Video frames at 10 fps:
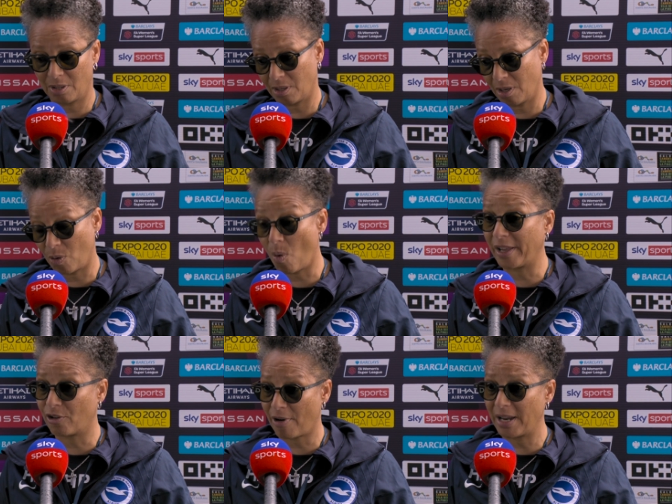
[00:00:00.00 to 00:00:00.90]
are, are,
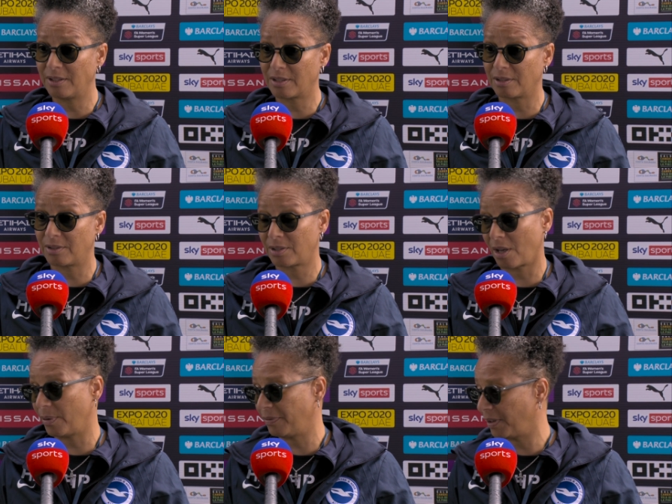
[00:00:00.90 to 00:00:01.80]
quite great. And
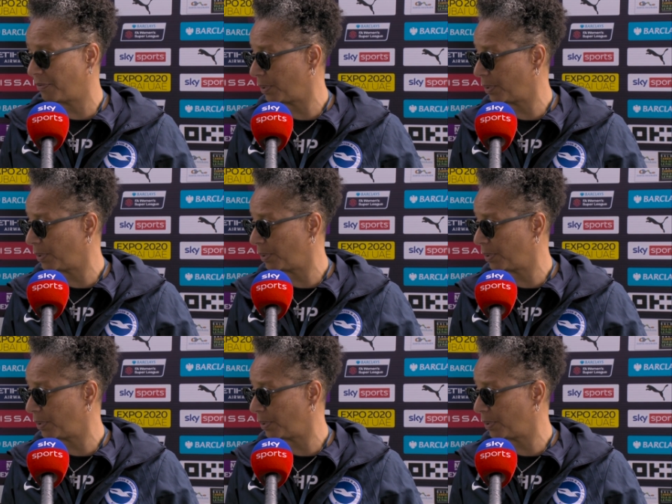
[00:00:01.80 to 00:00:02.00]
so, if, if